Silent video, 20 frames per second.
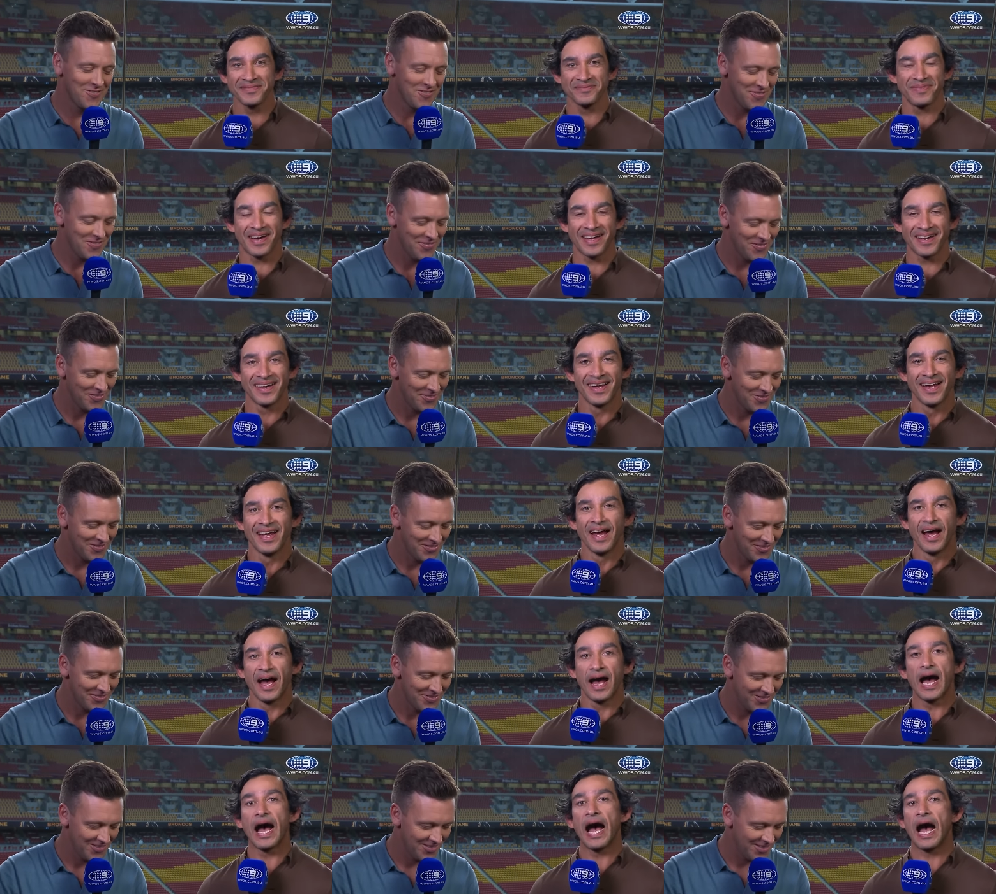Speaker 1: But
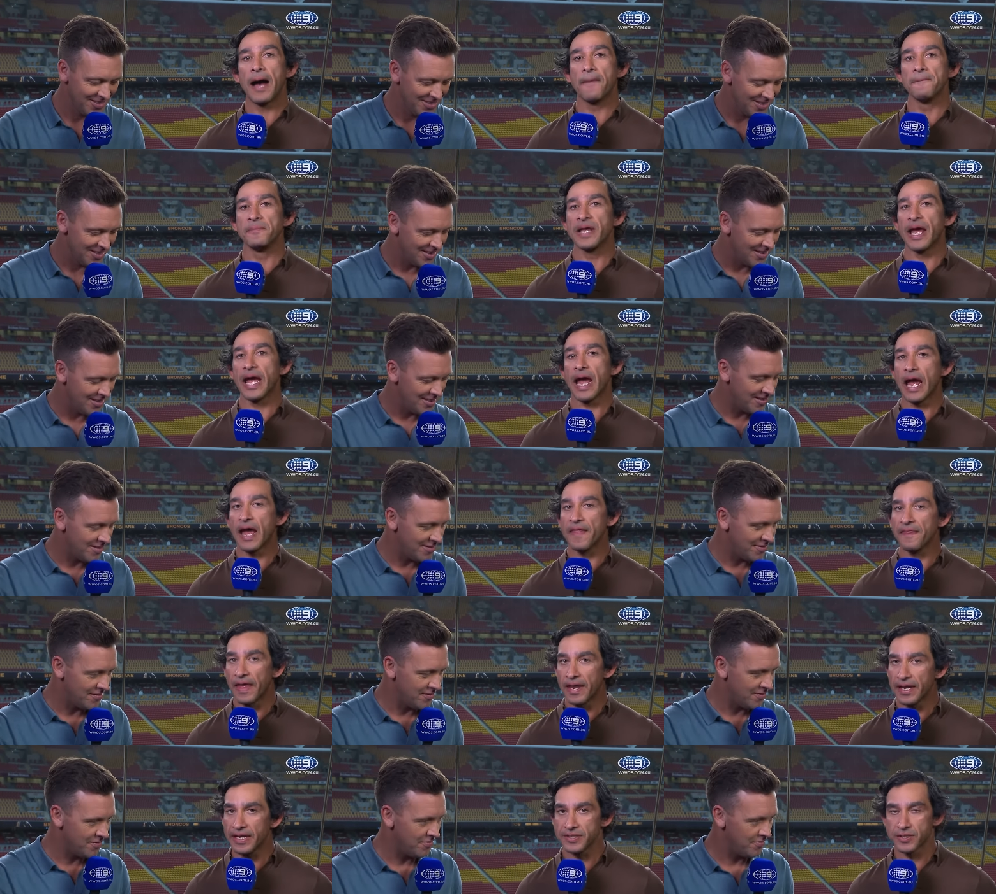yeah, and
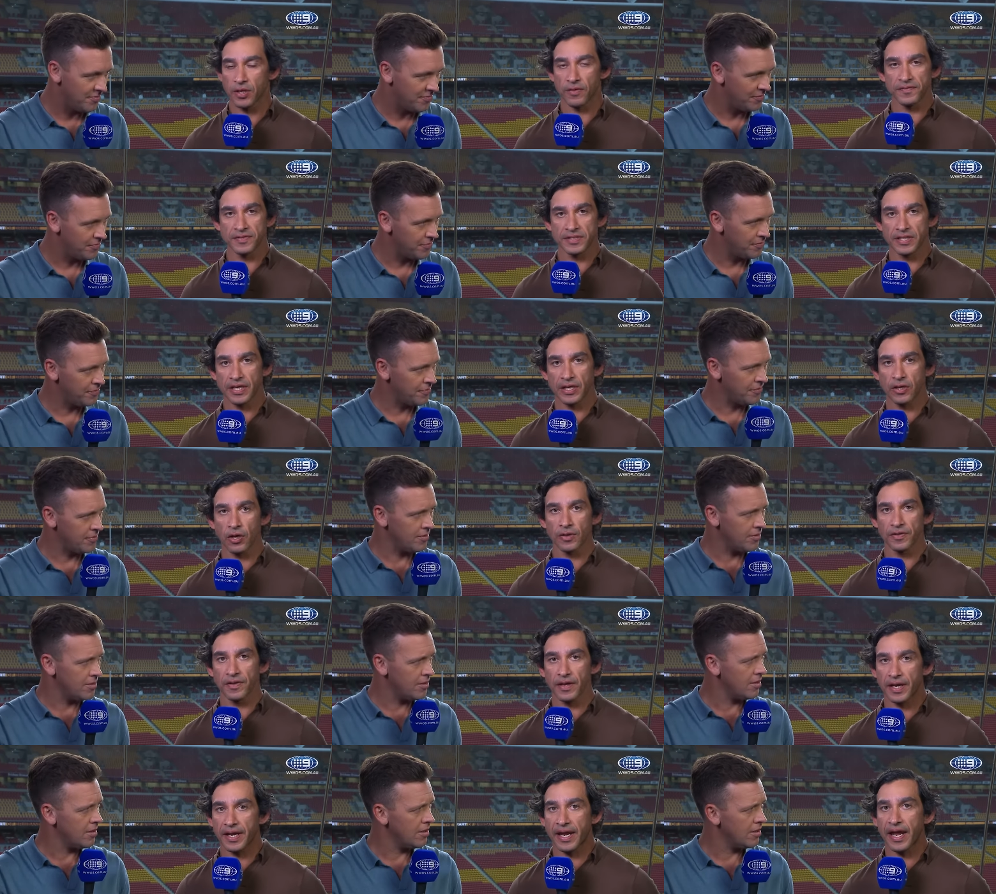then he's obviously got
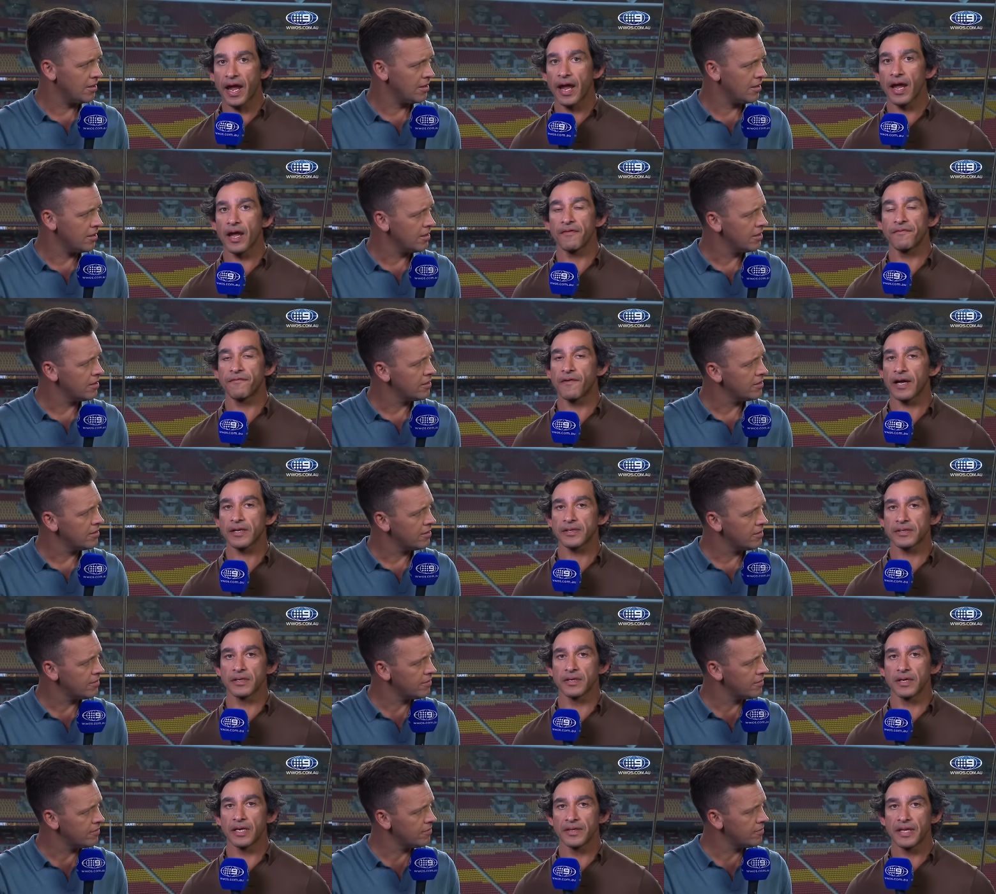the care factor
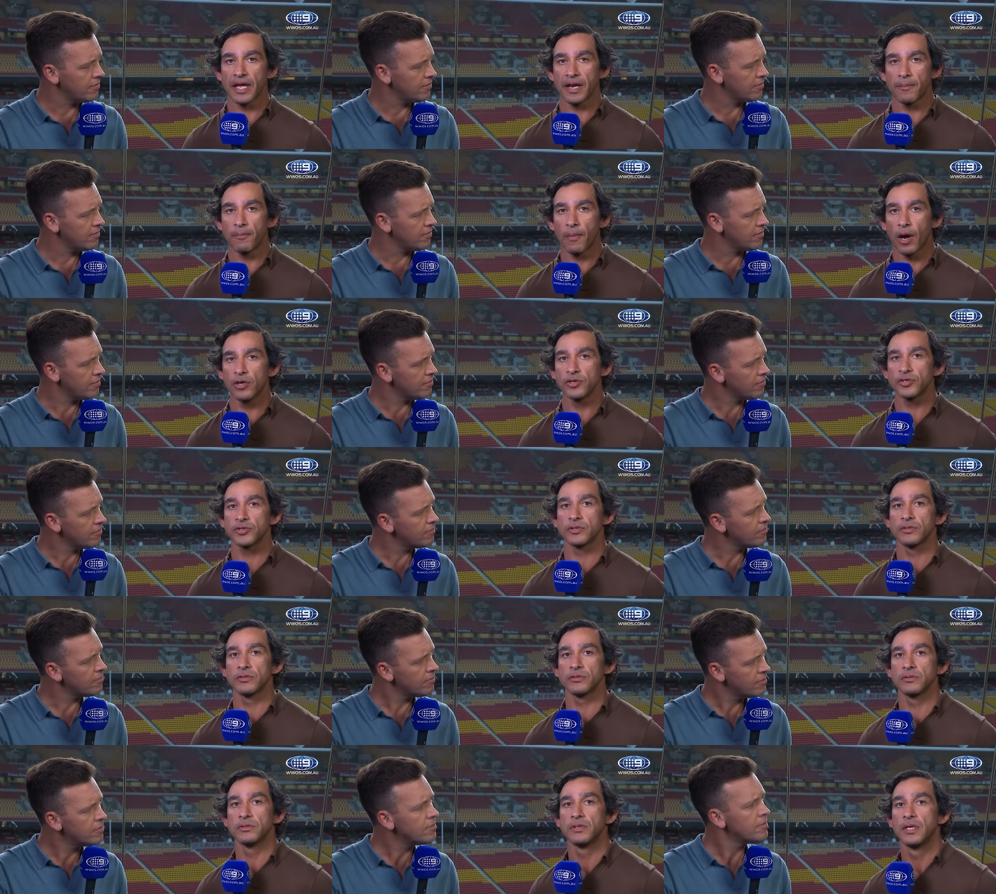and that
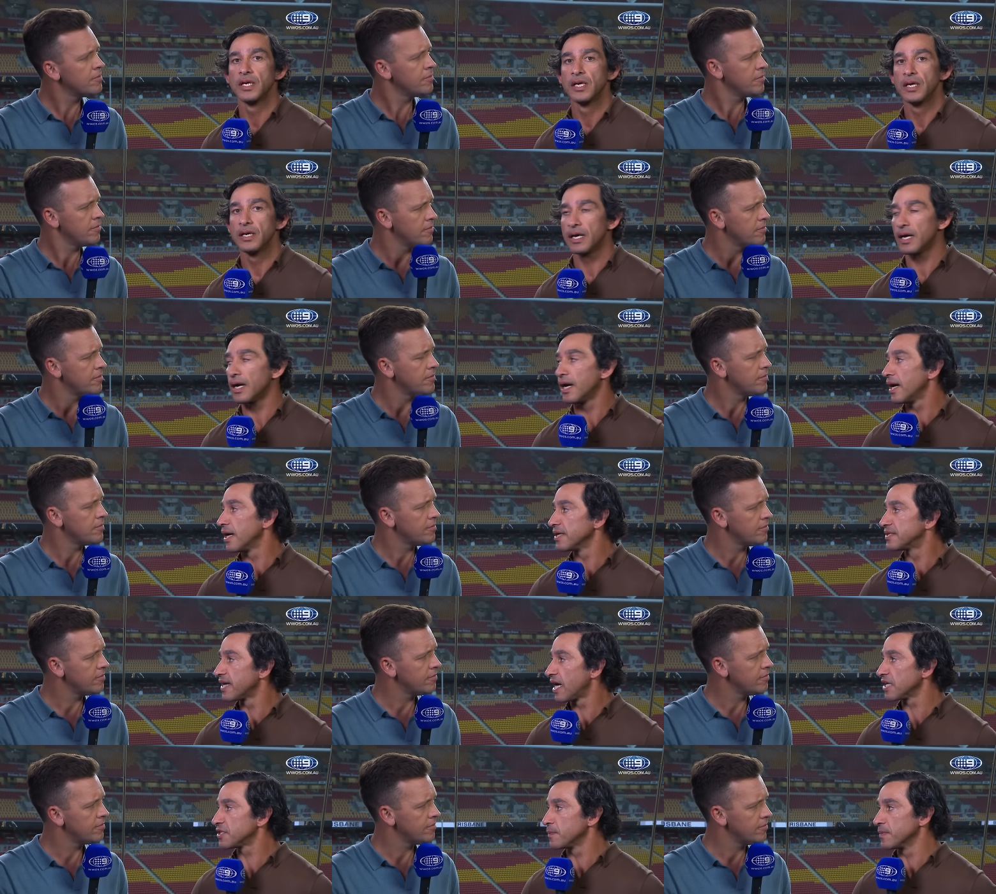emotional
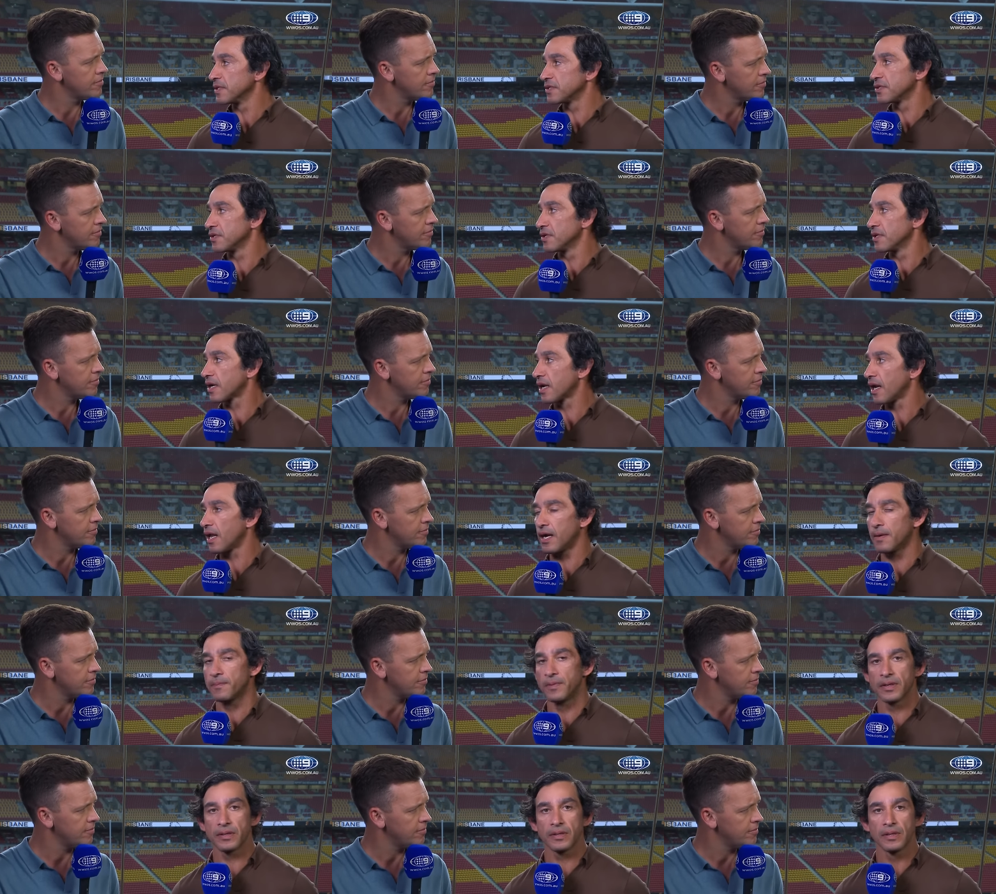attachment to the
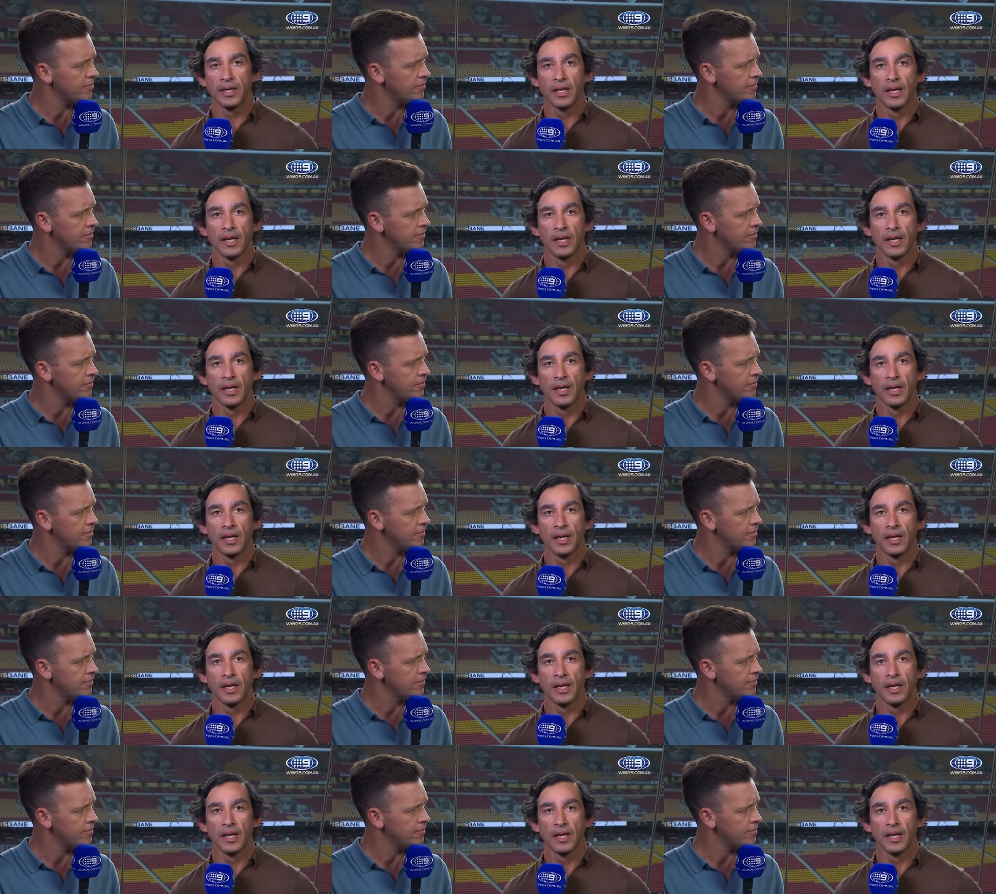club, and